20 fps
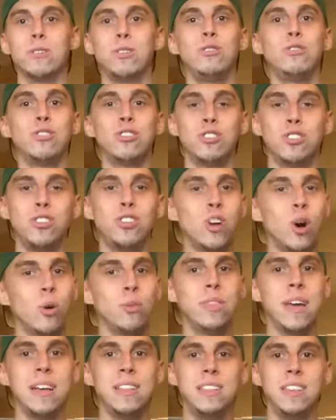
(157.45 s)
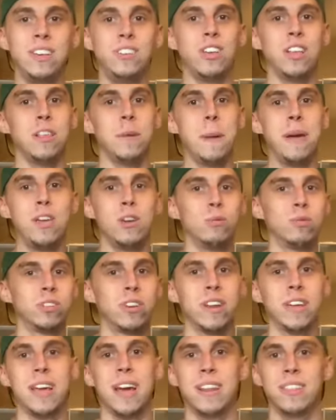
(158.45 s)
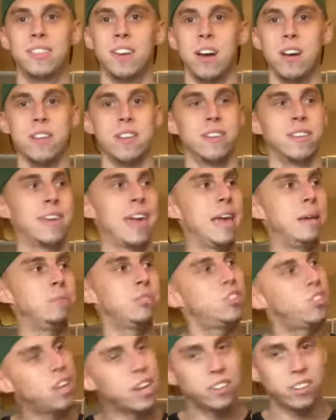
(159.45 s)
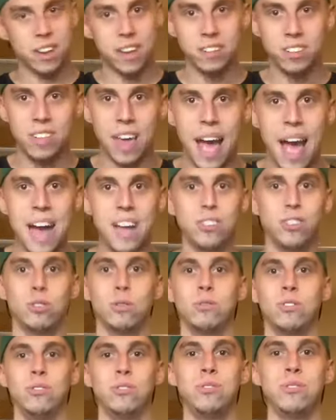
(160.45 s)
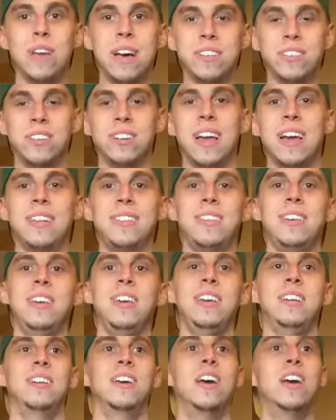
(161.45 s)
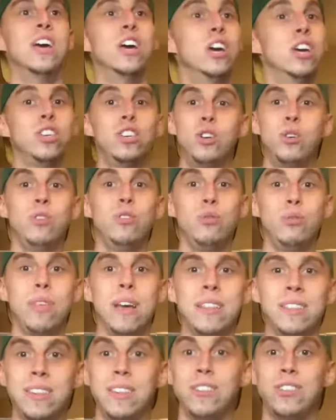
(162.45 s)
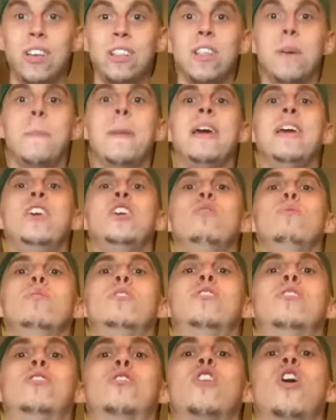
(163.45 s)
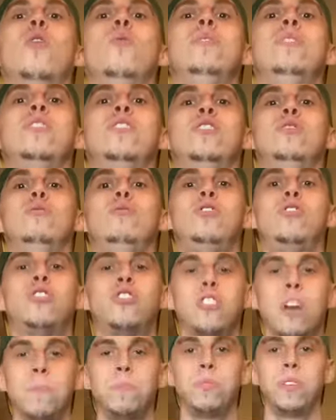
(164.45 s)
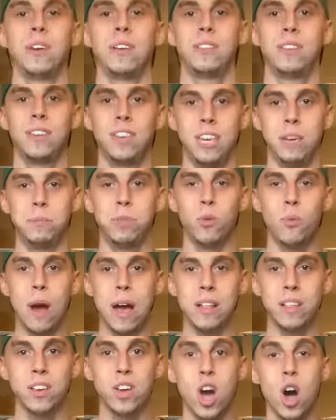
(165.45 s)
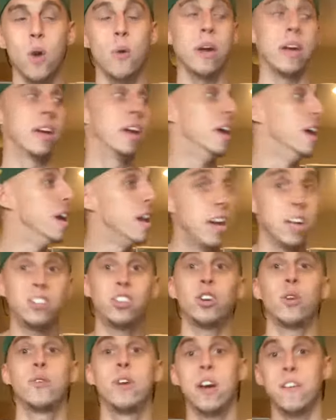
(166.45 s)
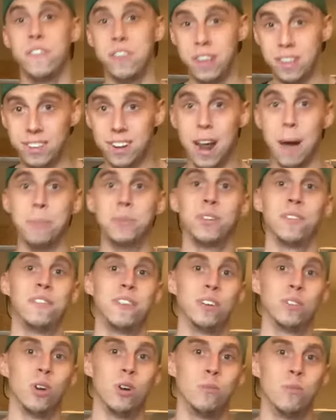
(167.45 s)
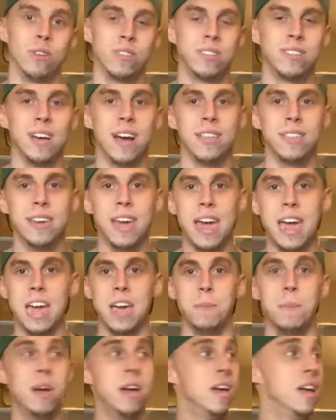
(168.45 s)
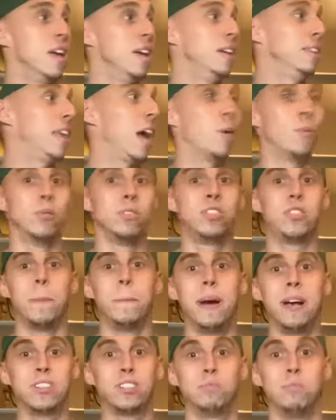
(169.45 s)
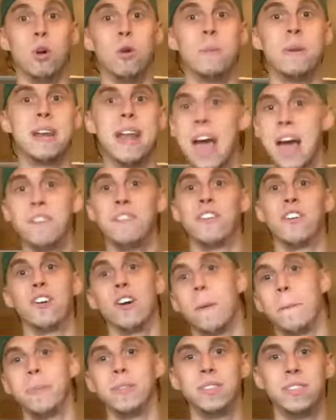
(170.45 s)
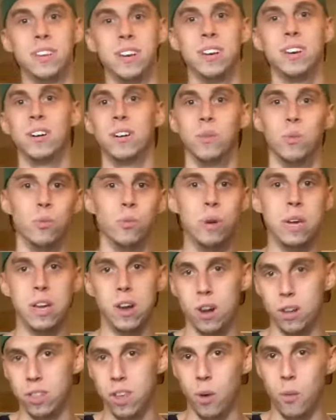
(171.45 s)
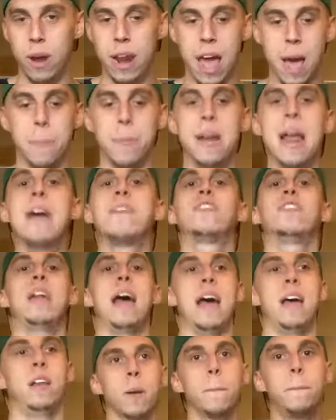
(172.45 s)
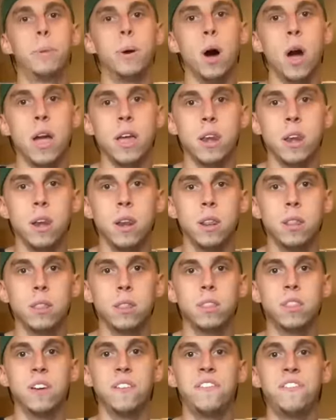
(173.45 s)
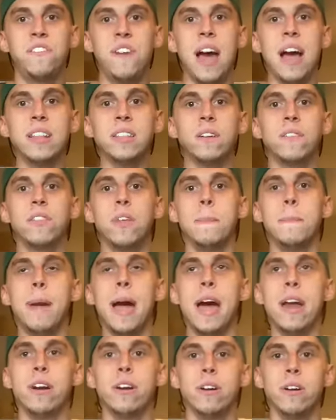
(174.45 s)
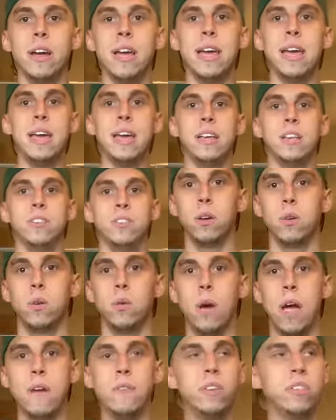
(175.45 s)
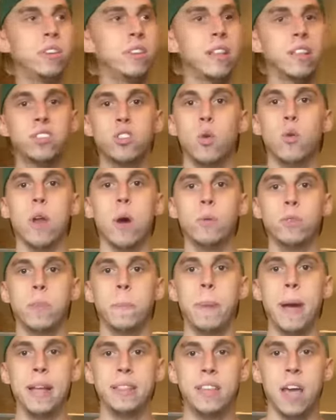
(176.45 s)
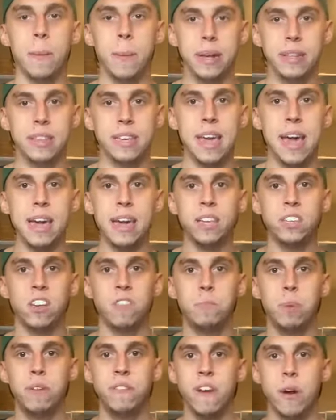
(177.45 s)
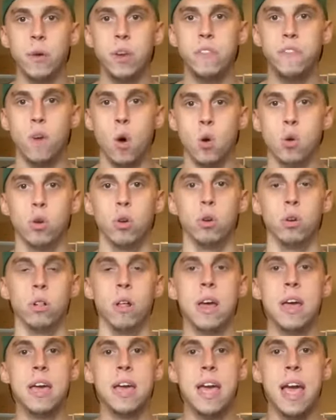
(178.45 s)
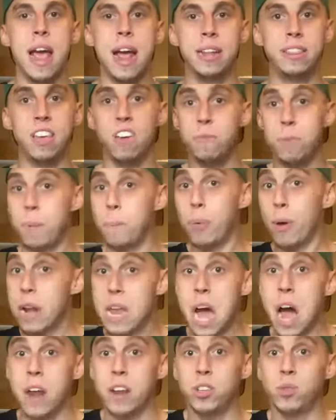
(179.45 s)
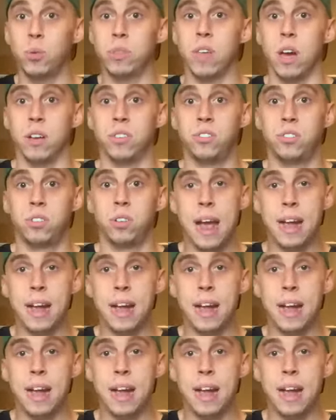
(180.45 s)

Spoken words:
You just know that DJ LeMahieu was going to get it done. Game 6 against the Astros in 2019. You knew that DJ LeMahieu was just going to do something to keep the rally going. And sure enough, he hits an opposite field home run to tie the game. That was the best moment ever up until we all know what happened after that. But the fact of the matter is, everything that's going on with the pandemic, the Yankees have been very vocal. And they've been pretty honest with us.